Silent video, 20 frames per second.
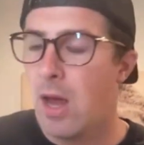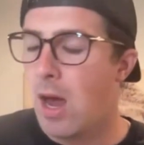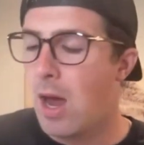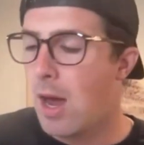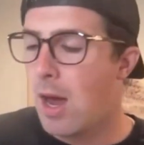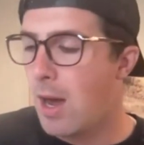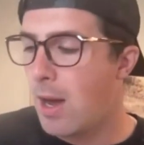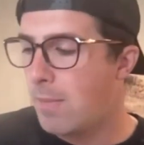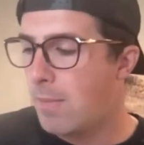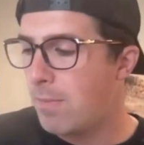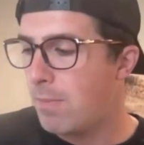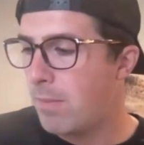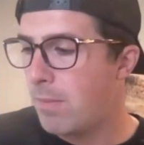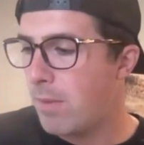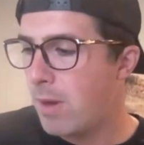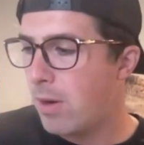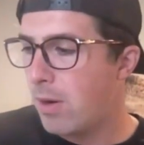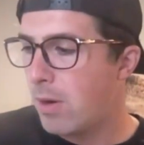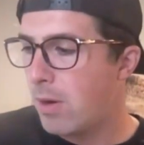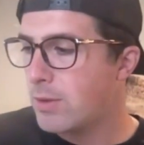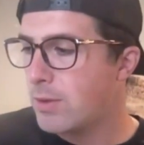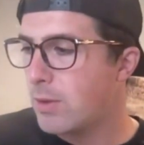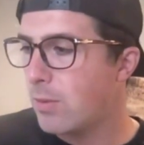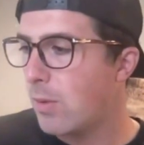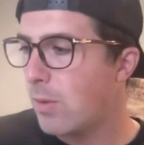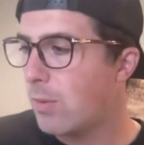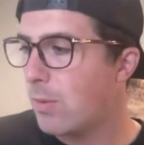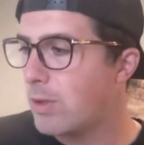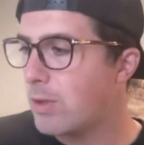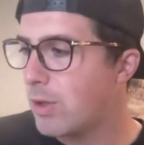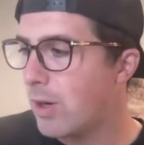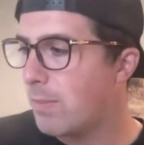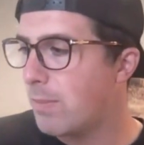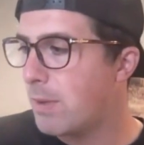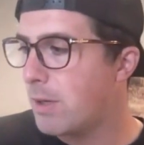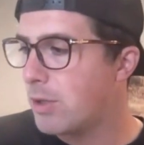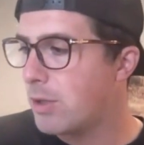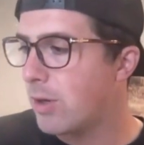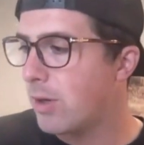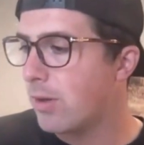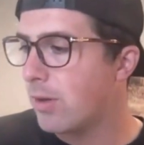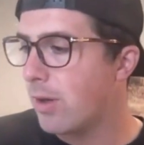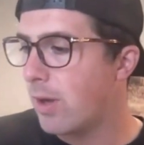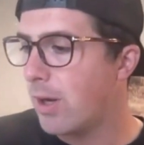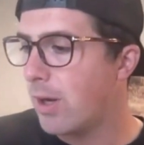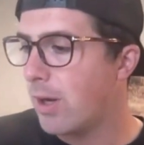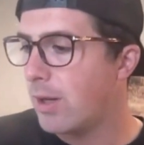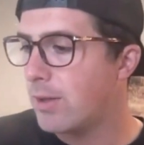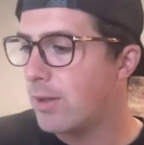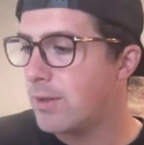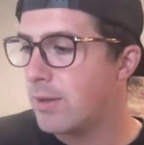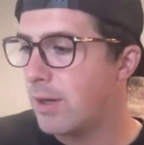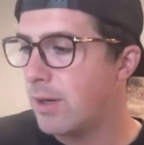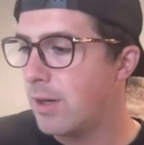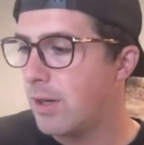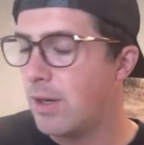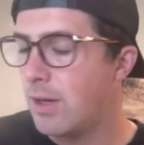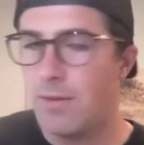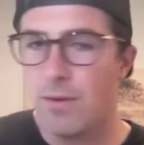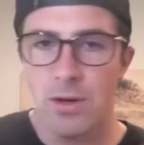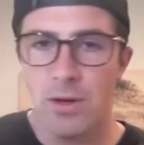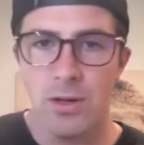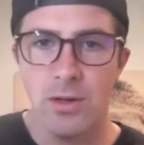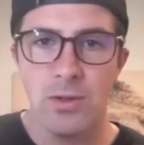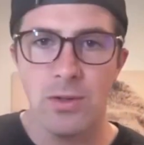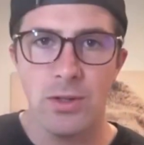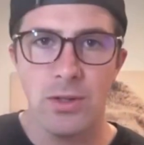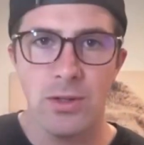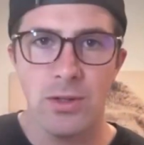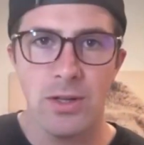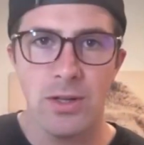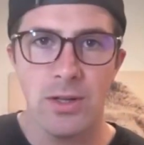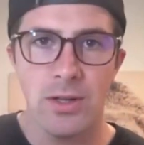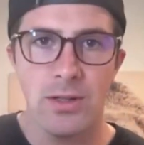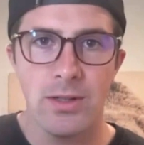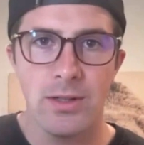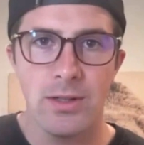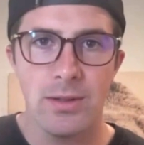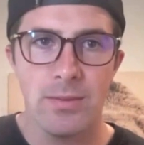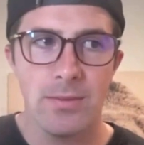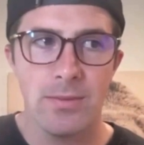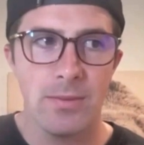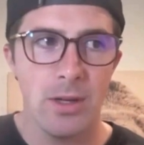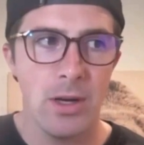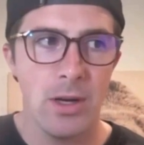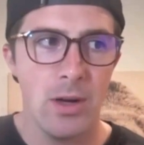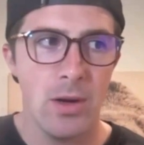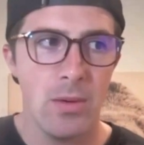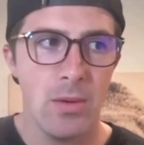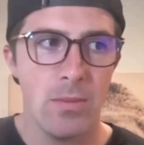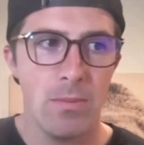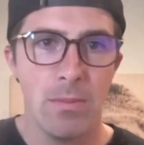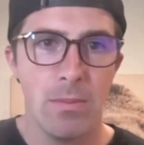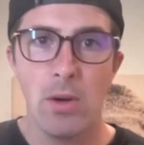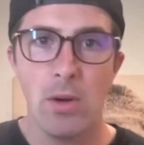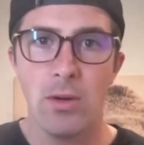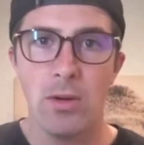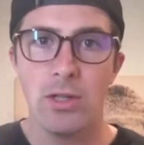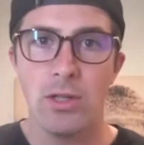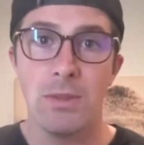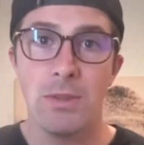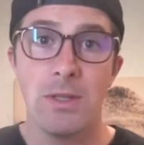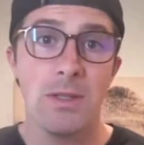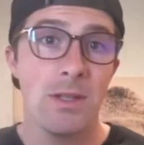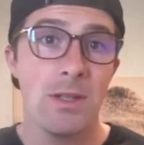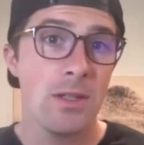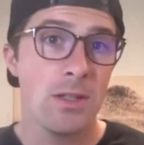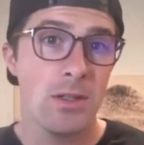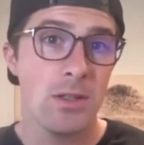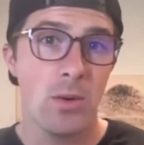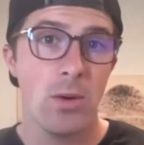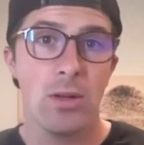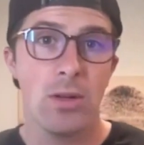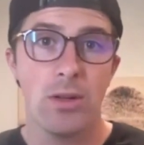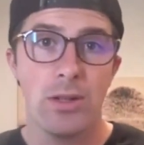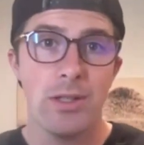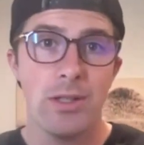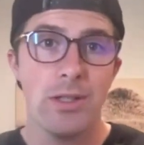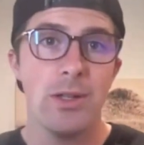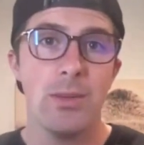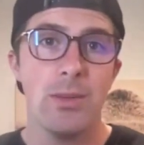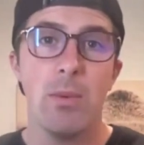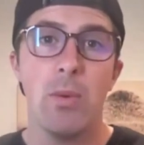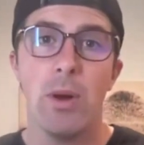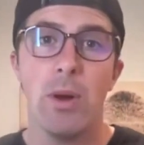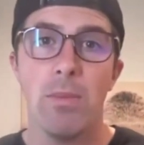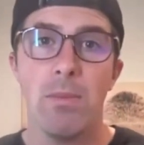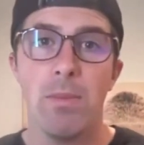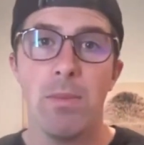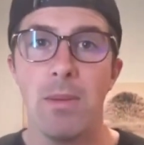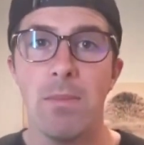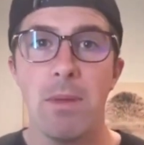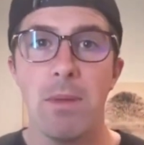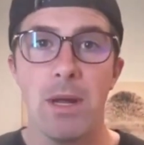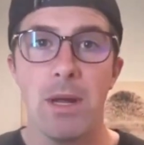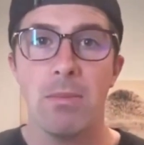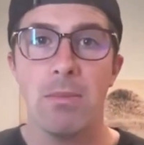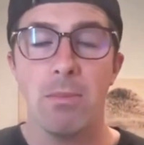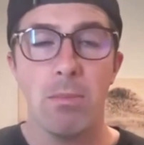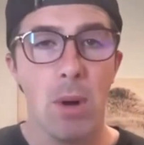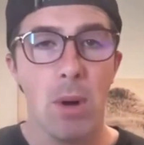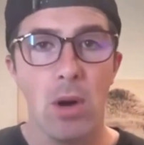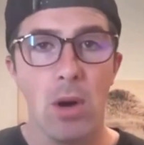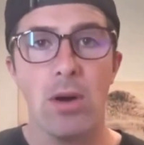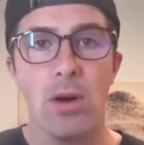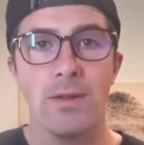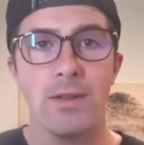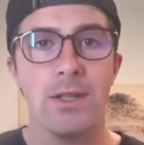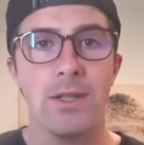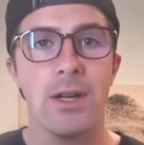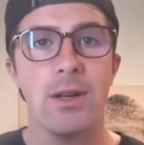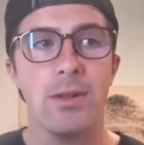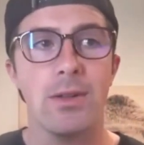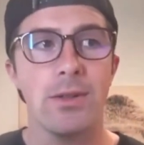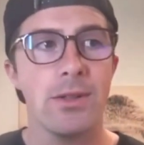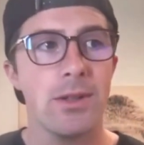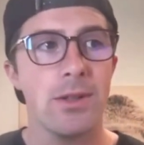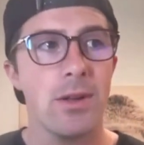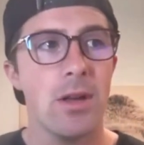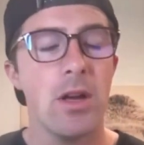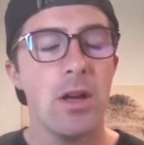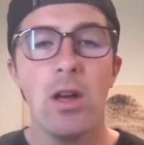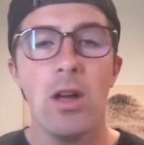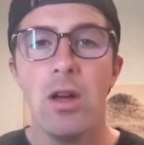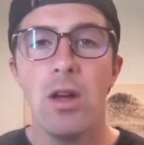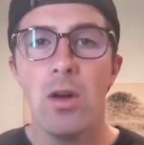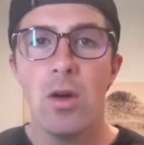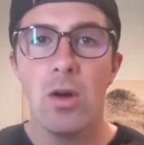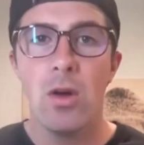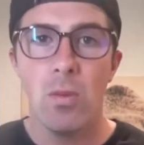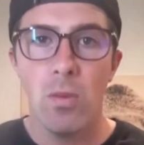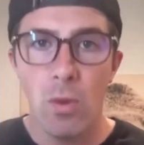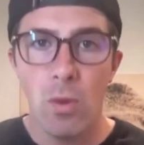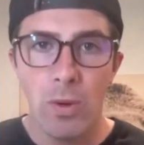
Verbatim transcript: um, and also what we try to pitch our clients and any of our users is you know partnerships has historically, to your point, been a big part of sales. Mm-hmm.